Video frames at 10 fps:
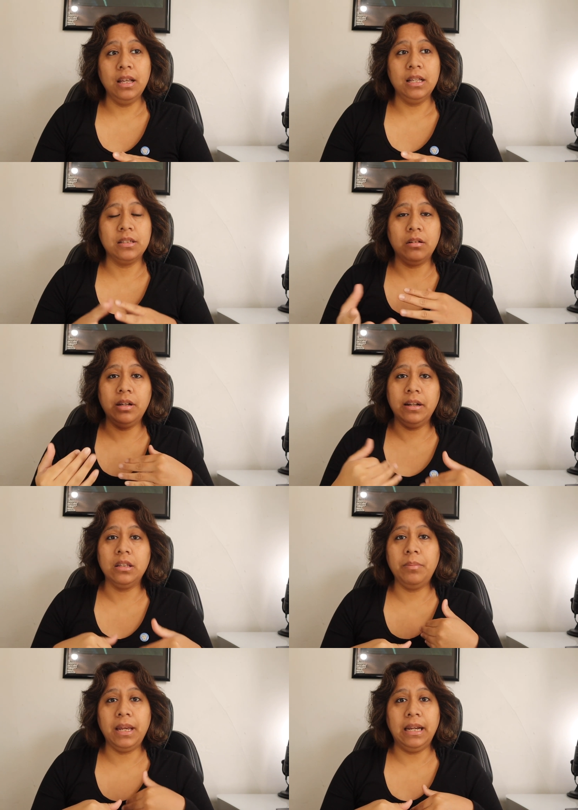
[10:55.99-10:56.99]
So here in
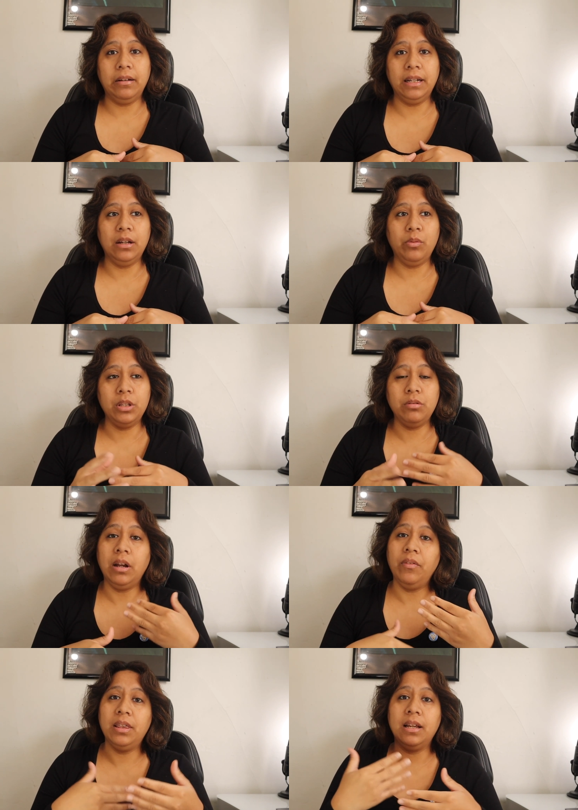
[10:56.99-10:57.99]
the Bay Area, we do
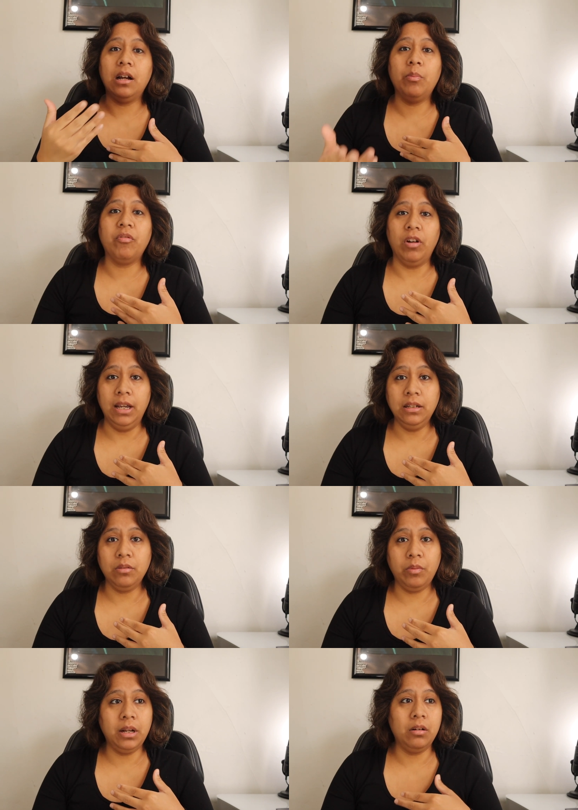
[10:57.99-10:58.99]
everything up front.
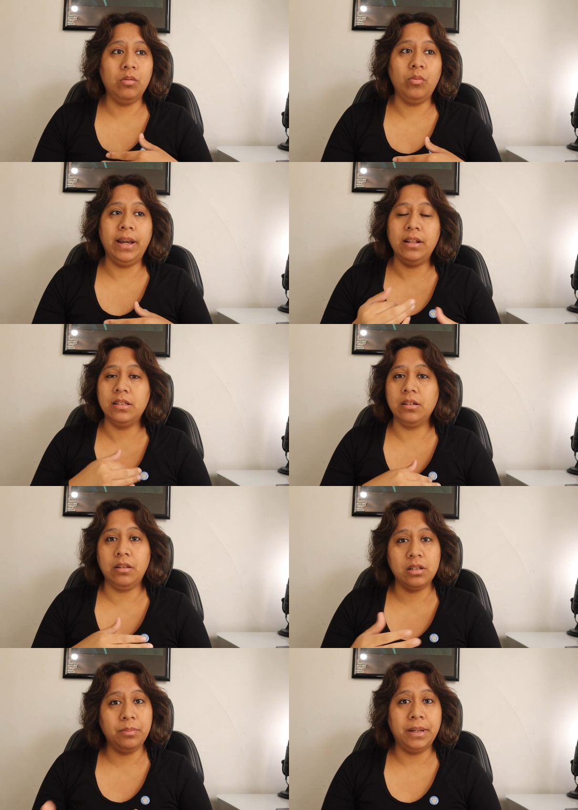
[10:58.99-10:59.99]
We don't wait until
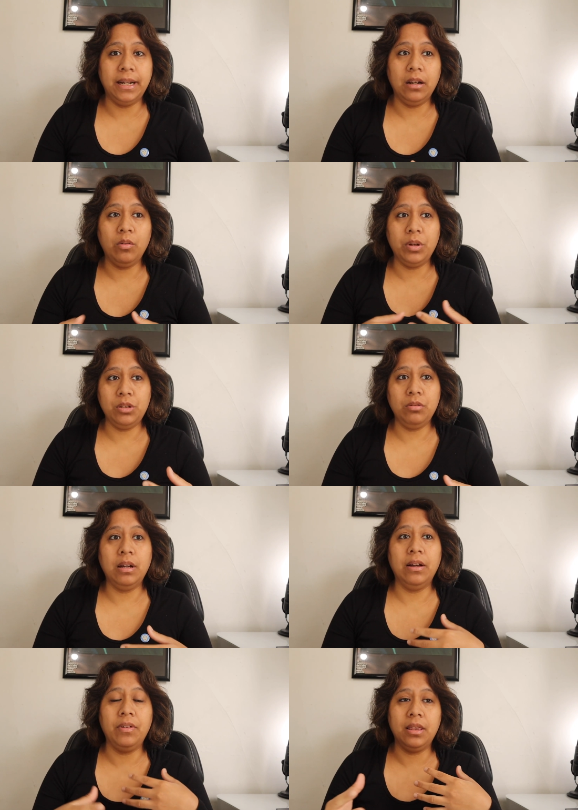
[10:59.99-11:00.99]
there's a buyer. We do
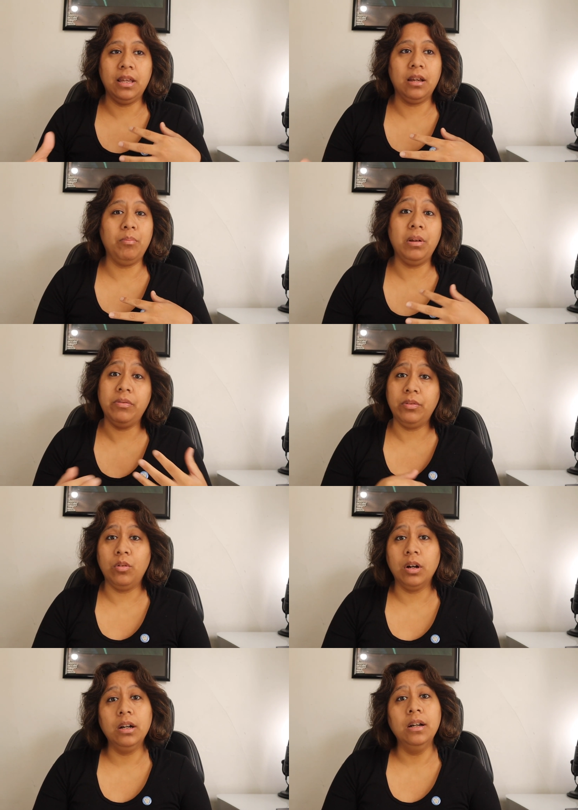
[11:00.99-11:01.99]
everything
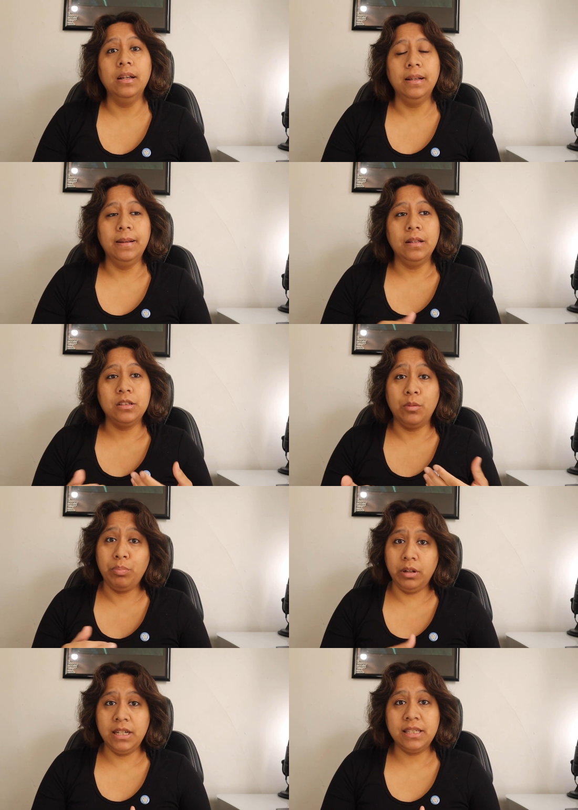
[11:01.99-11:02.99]
before. So
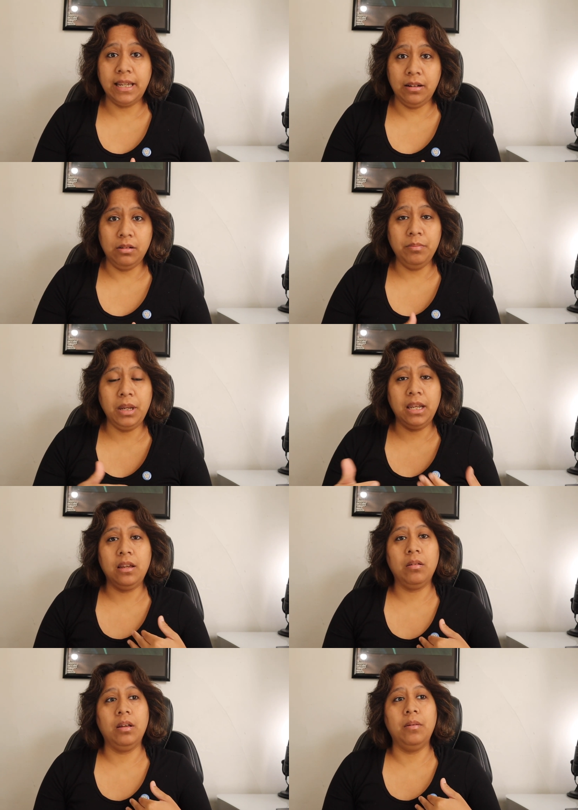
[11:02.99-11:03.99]
pre-sale,
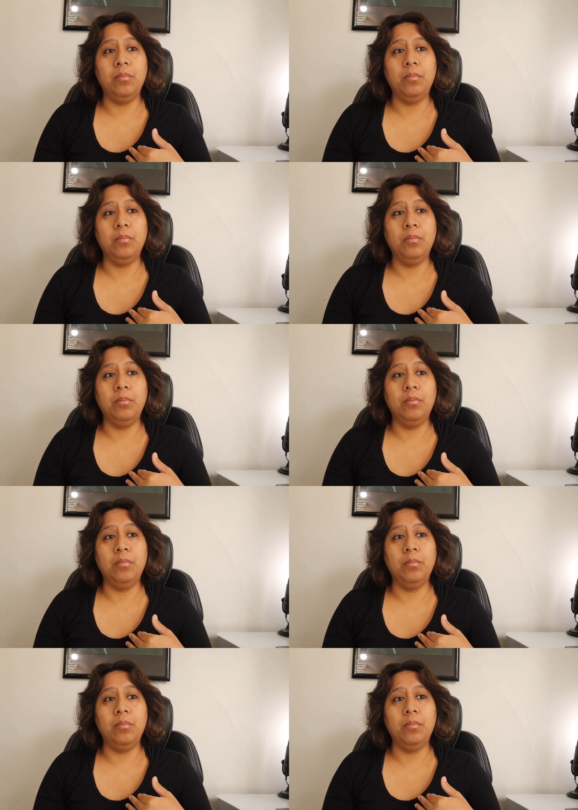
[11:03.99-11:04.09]
meaning